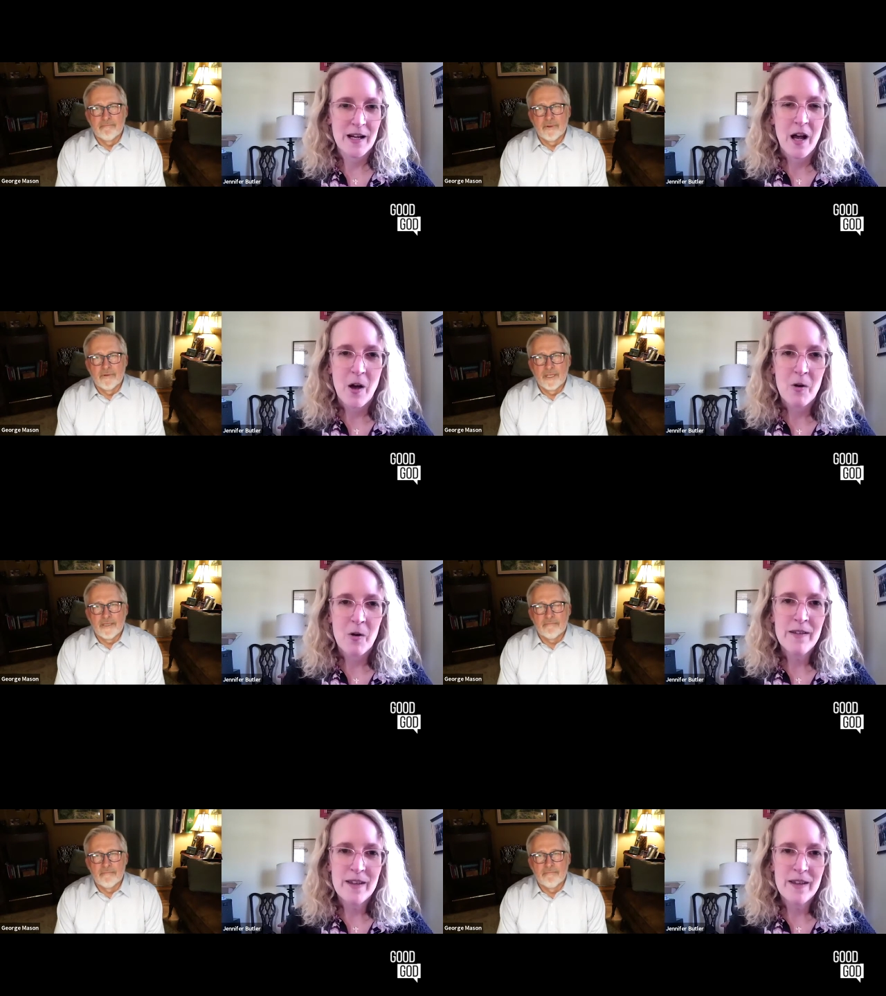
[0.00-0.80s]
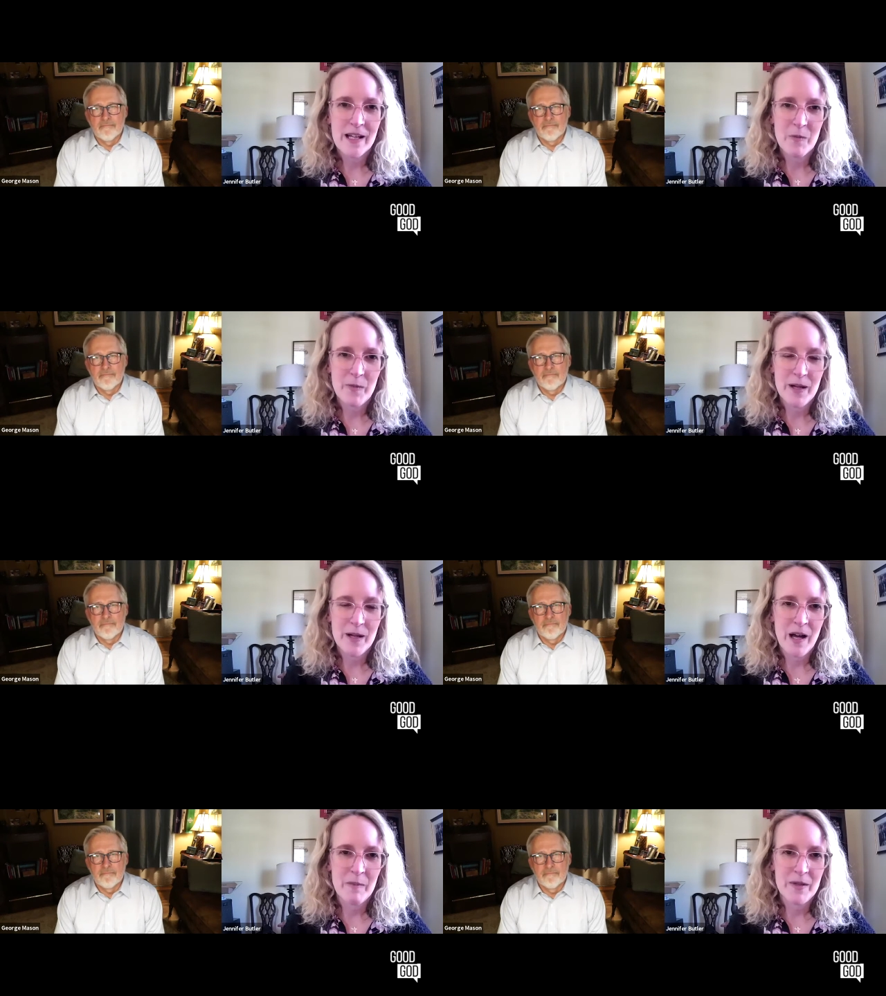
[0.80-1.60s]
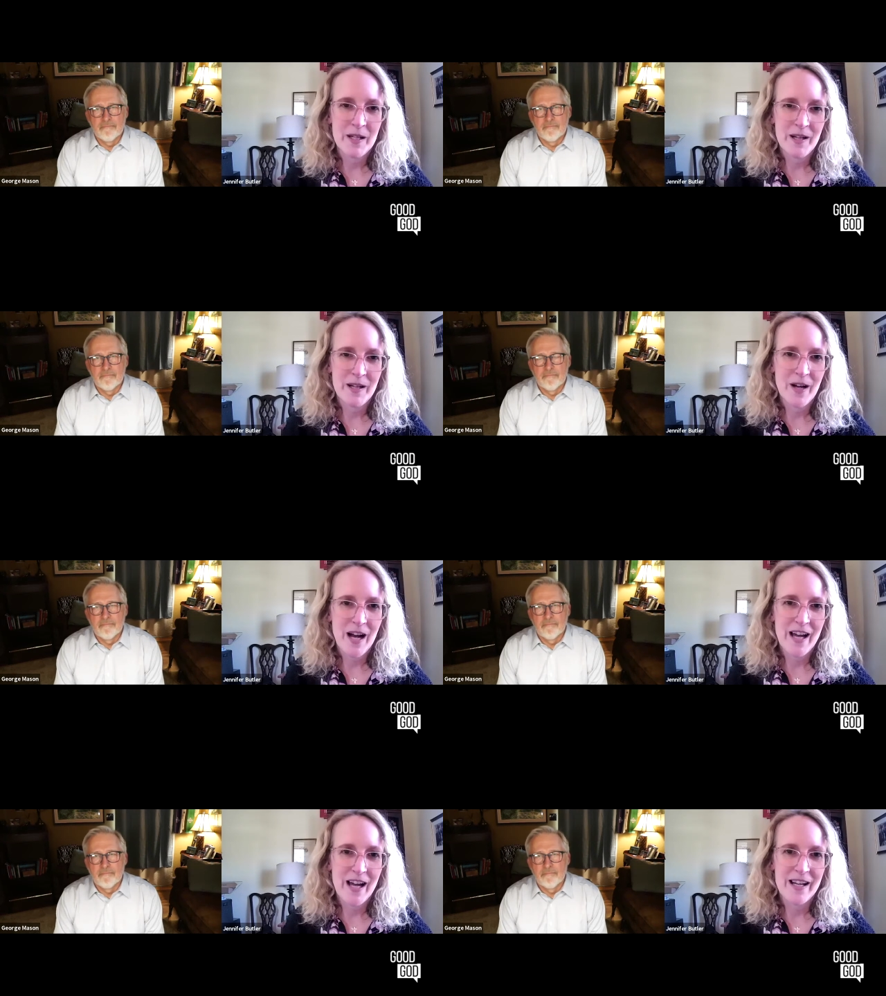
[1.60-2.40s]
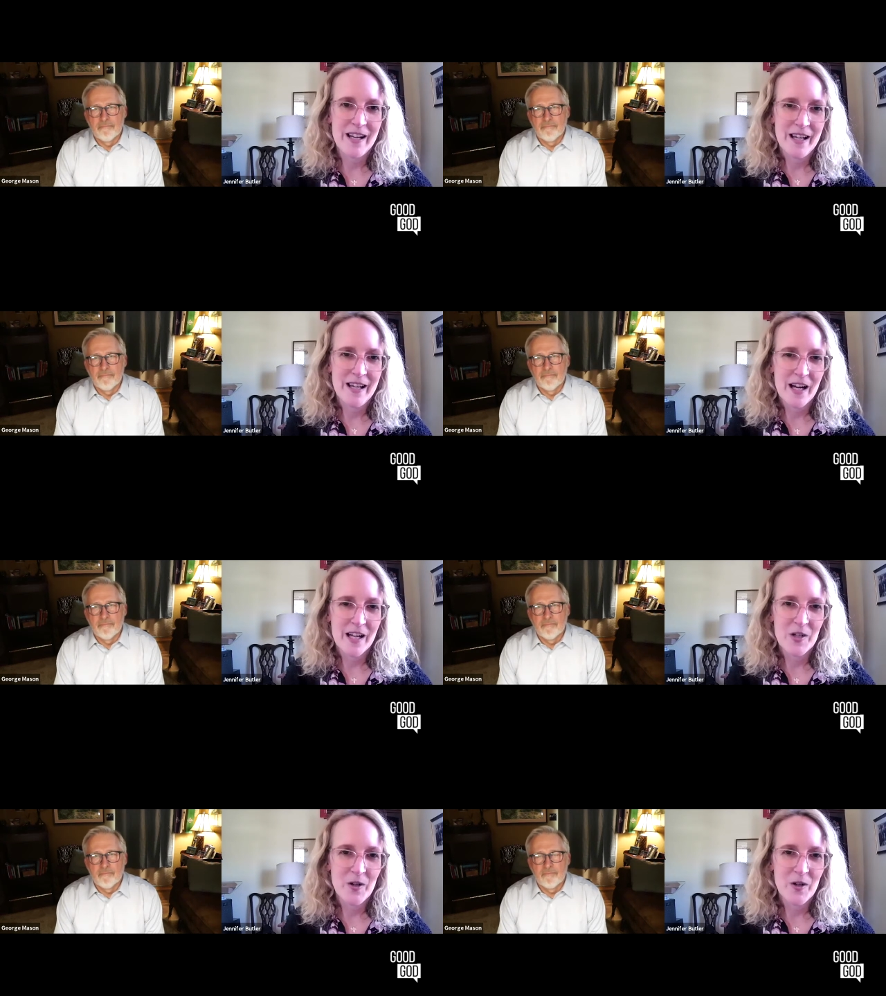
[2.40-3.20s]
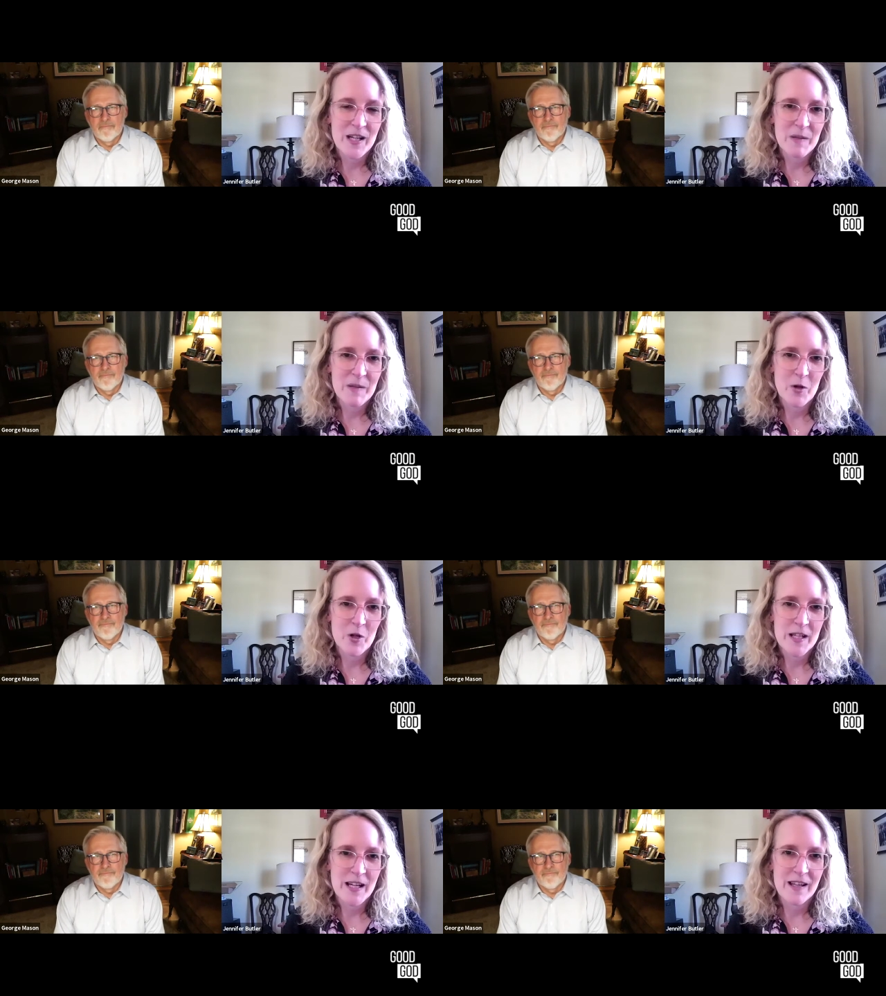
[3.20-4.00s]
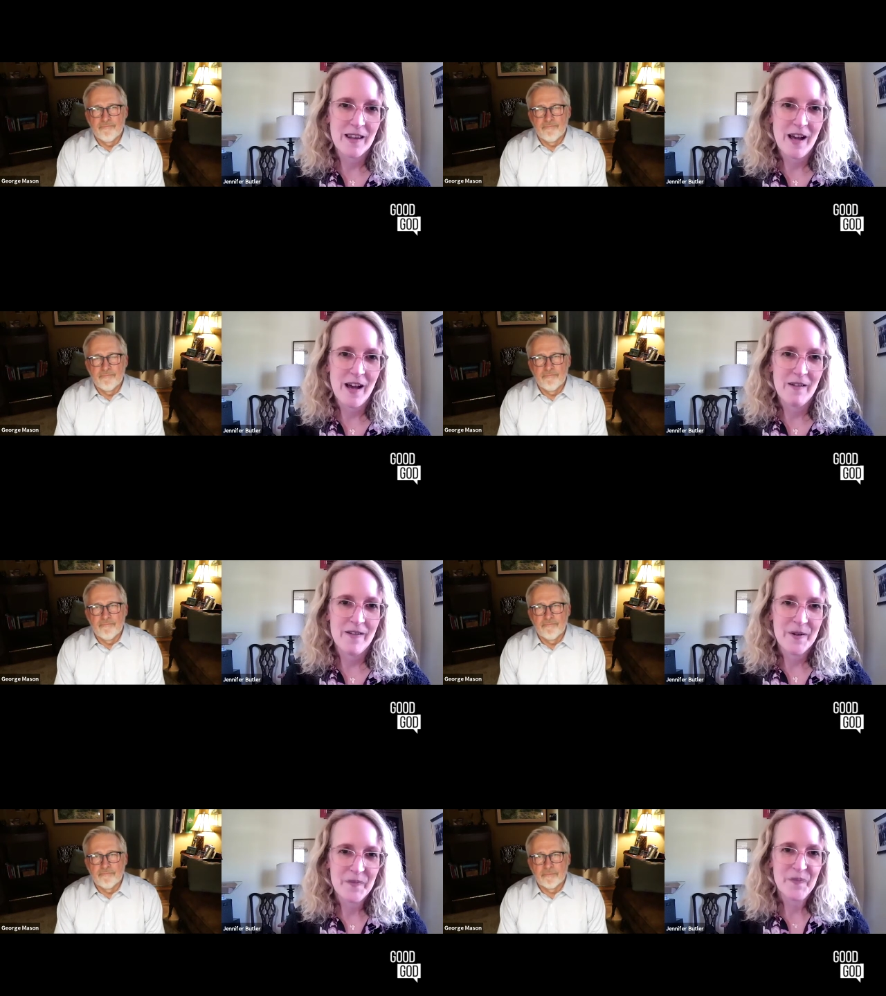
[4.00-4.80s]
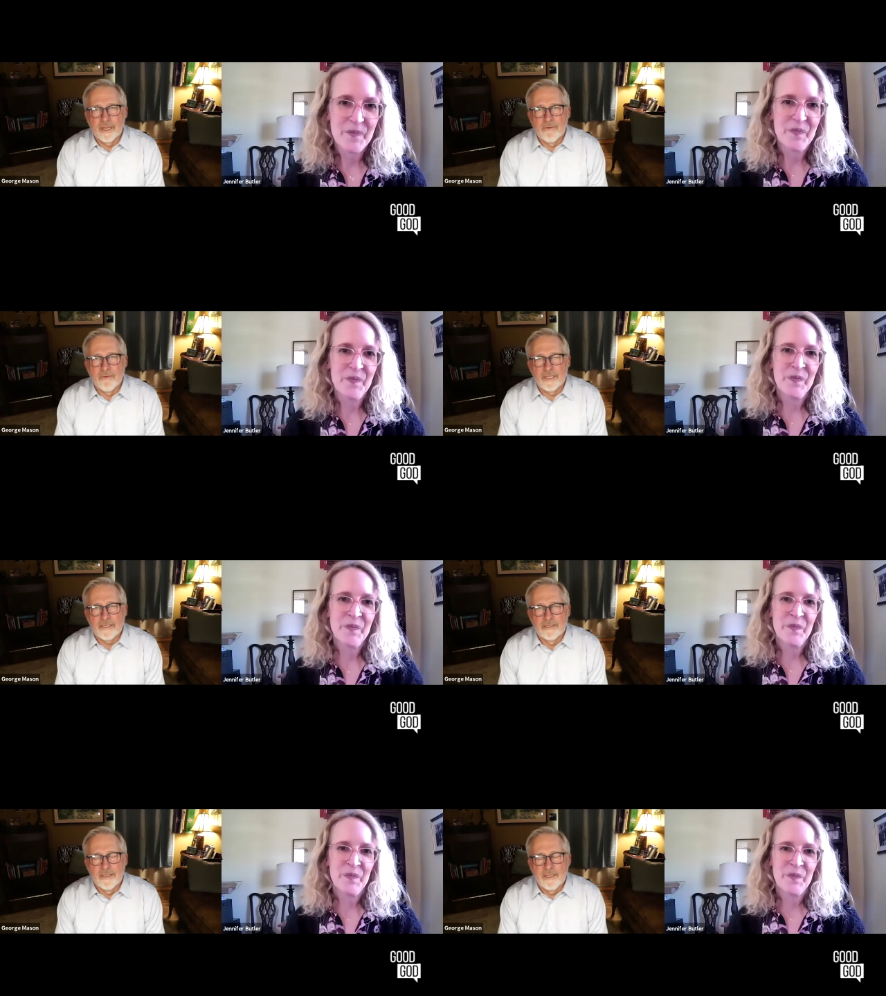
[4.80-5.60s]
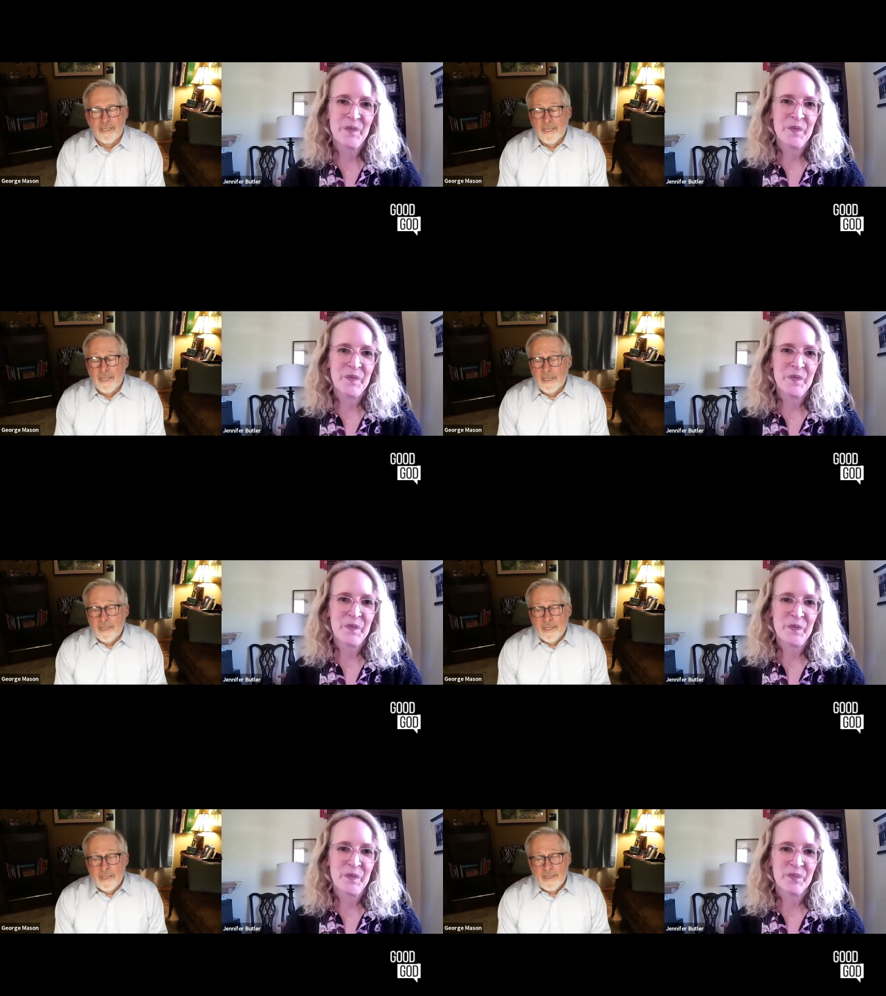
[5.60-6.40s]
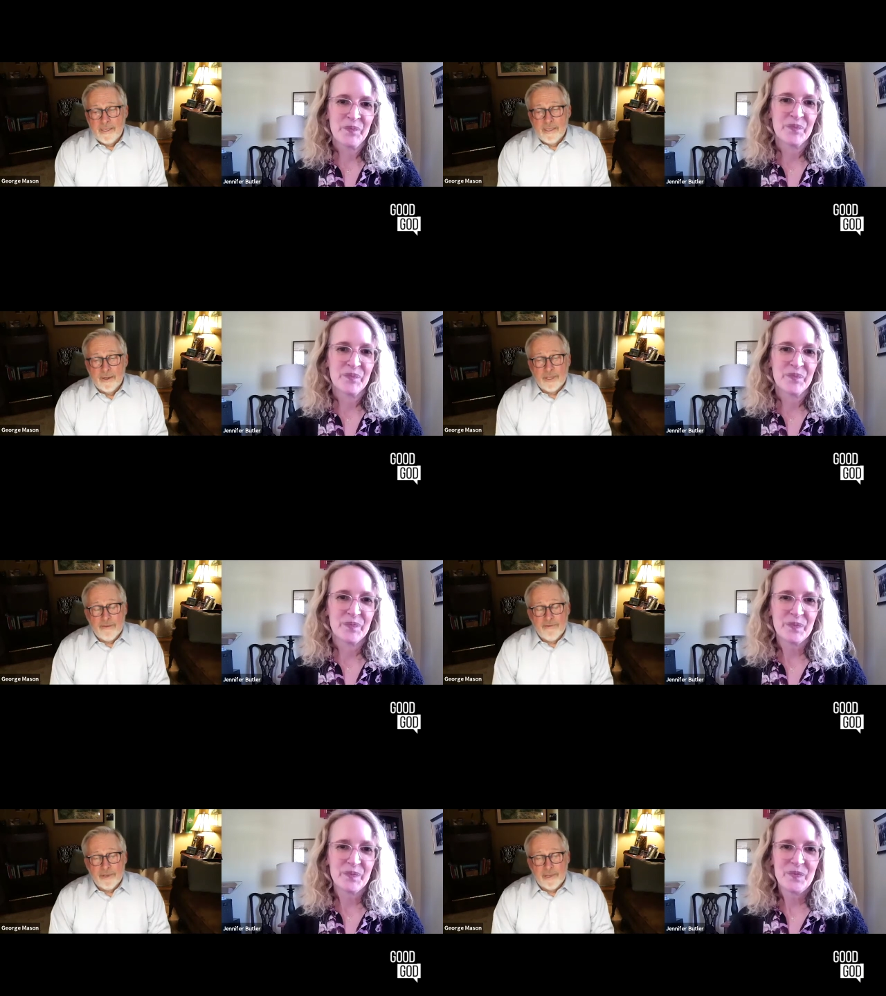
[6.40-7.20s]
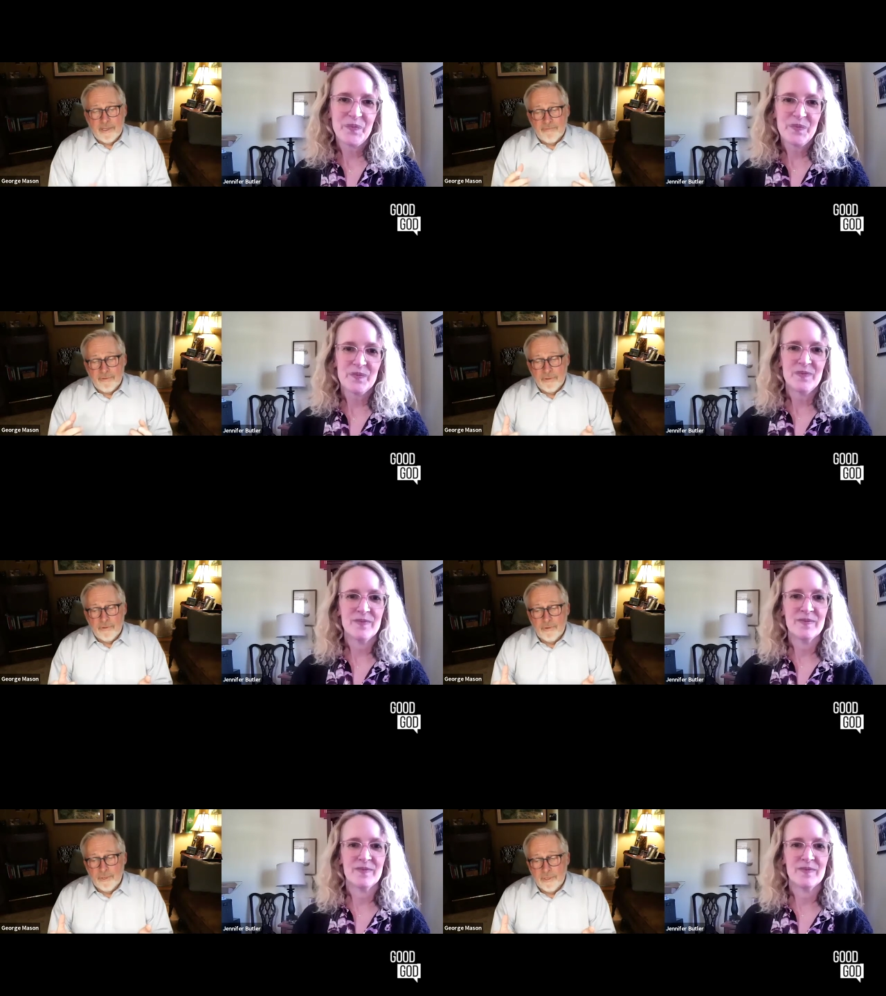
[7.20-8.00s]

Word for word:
Speaker 1: Only then can we come to know God, God's grace, mercy, and love.
Speaker 2: Right. You know, even if you